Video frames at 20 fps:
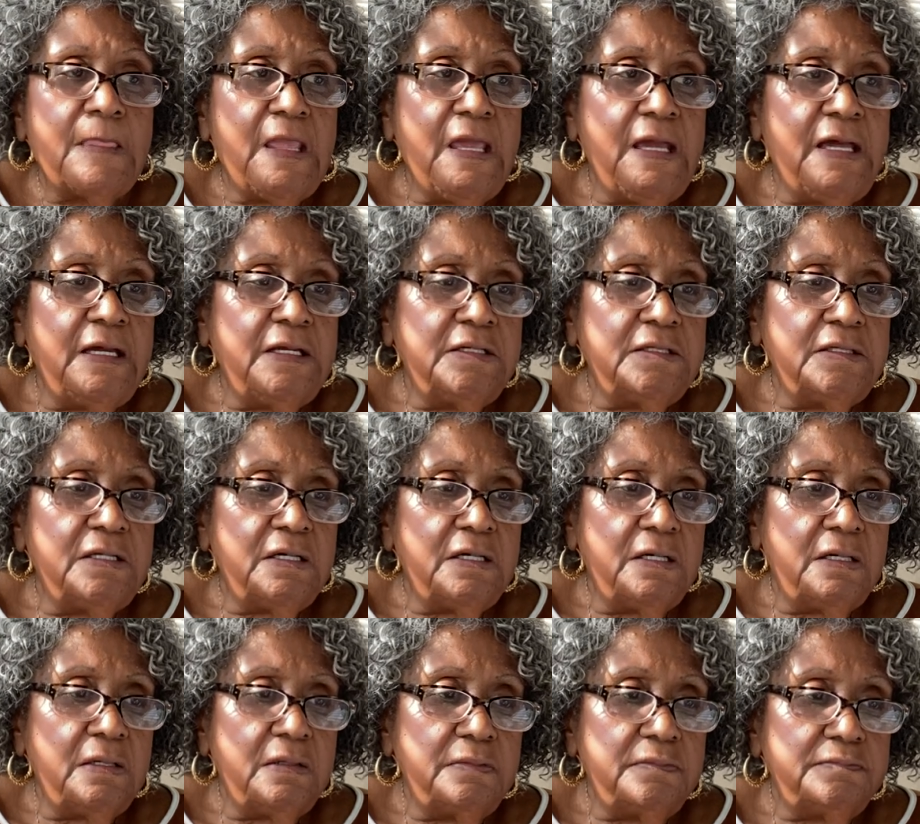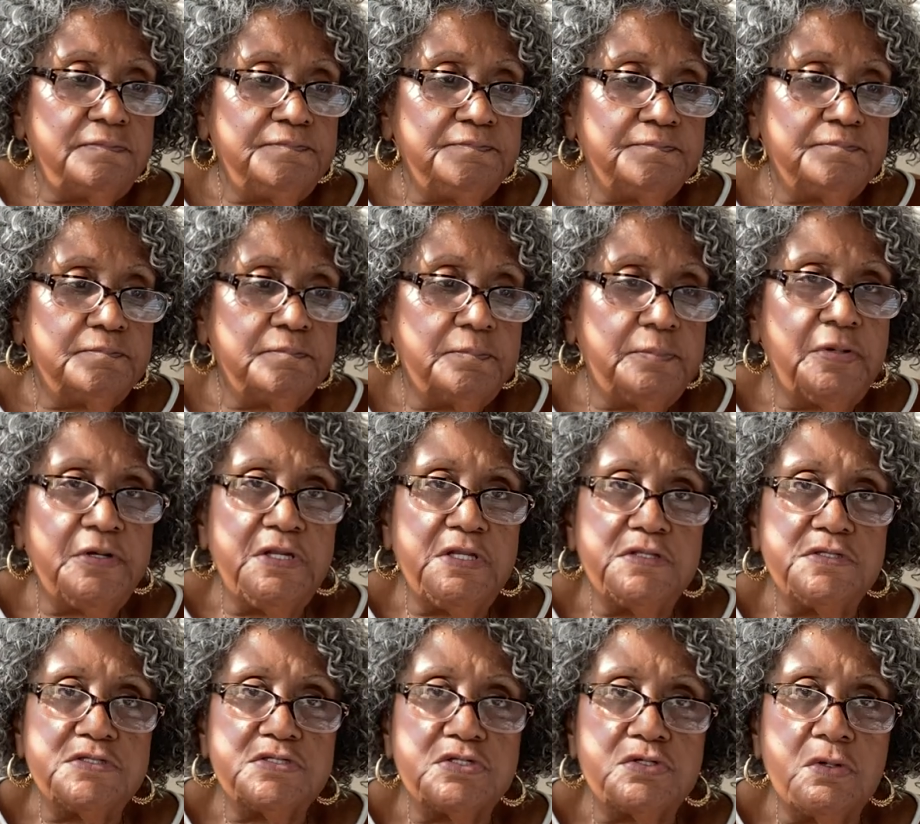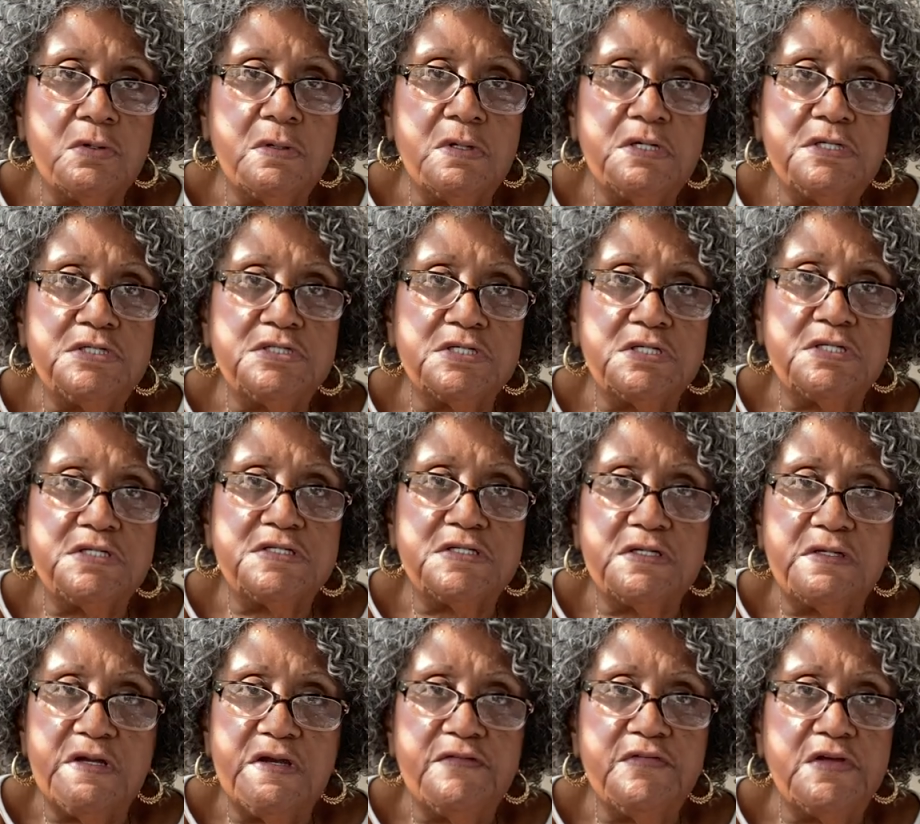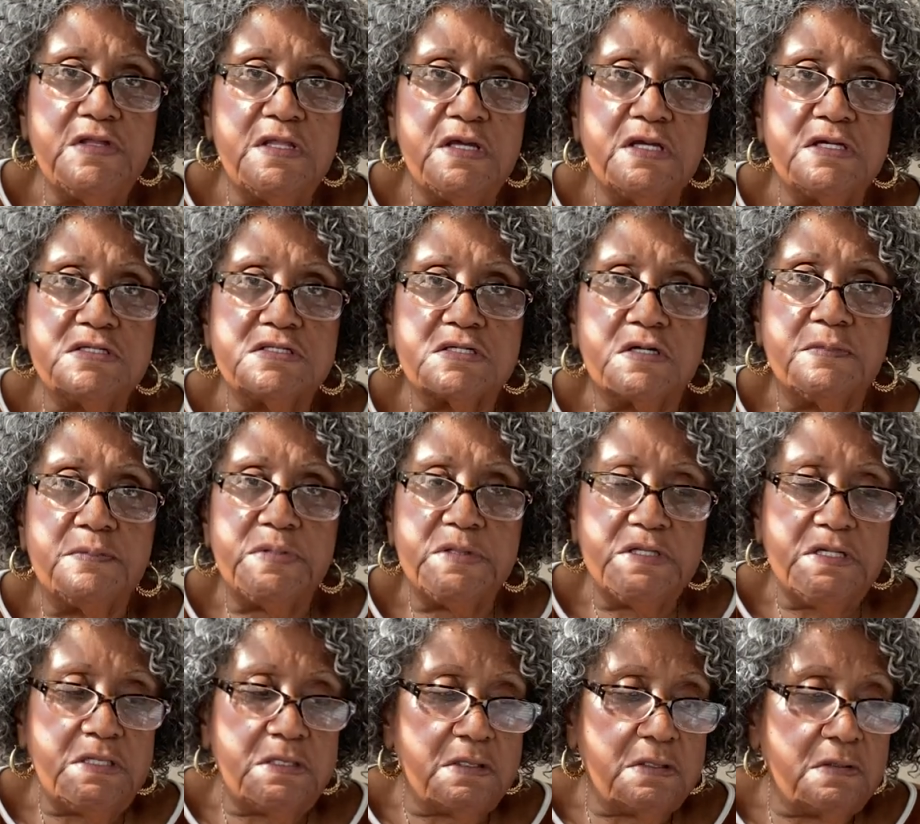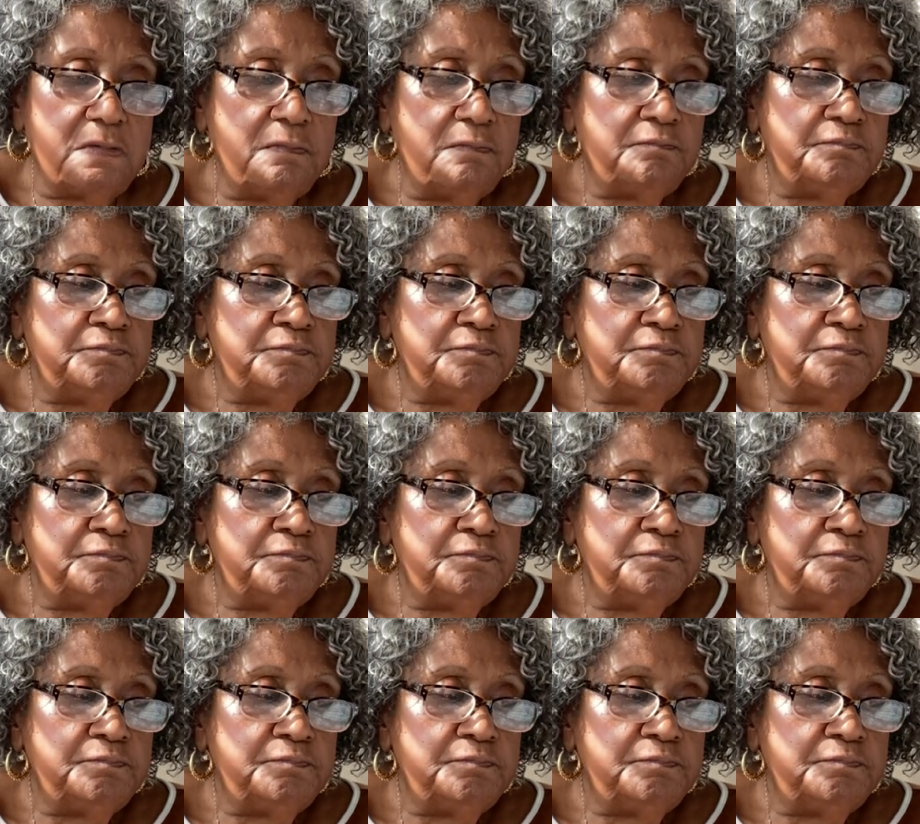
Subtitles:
and put it in storage until everything is completed.